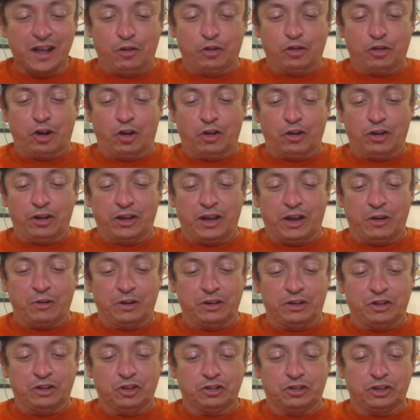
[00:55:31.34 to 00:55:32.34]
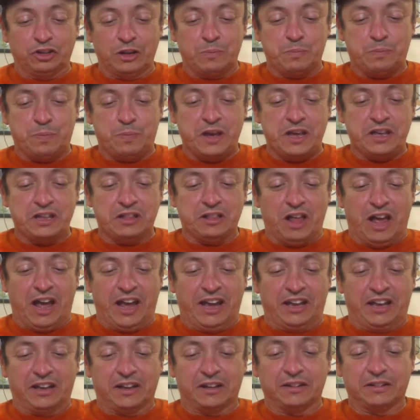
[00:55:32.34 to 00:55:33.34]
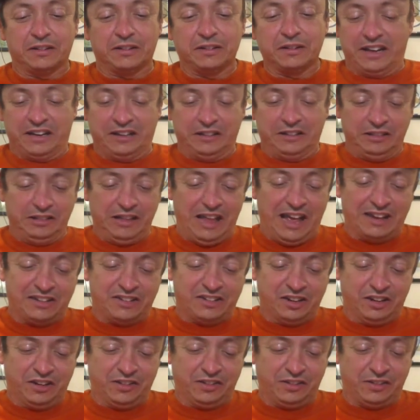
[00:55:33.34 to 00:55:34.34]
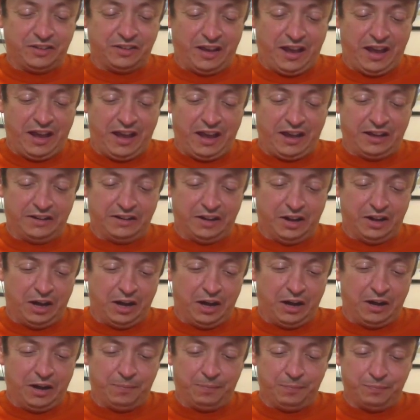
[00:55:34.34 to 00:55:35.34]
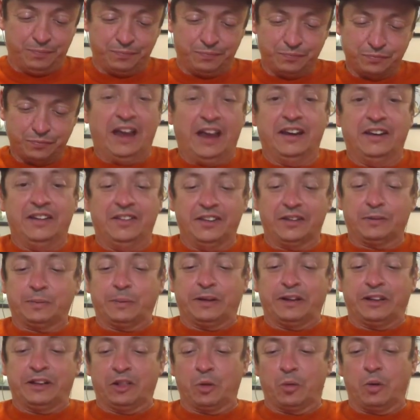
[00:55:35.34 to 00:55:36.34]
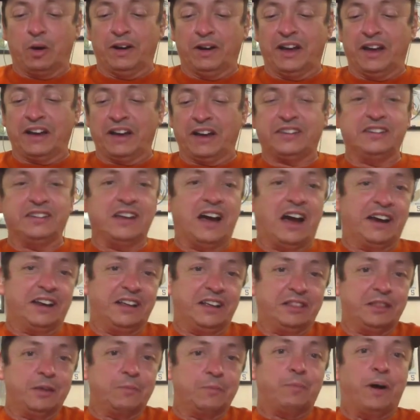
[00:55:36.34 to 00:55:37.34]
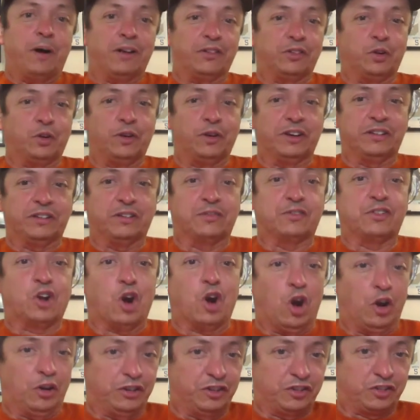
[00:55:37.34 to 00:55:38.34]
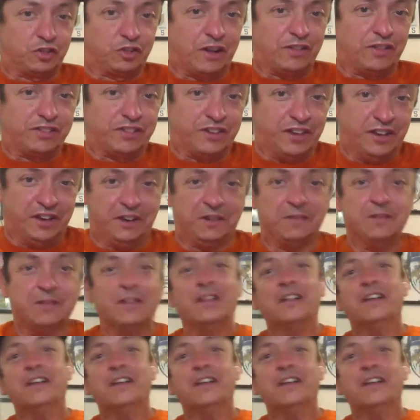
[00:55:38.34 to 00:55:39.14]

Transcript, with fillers: It would always it would usually be like like legends and um and in this particular one, 1990, the puzzle is of Carl Yastrzemski,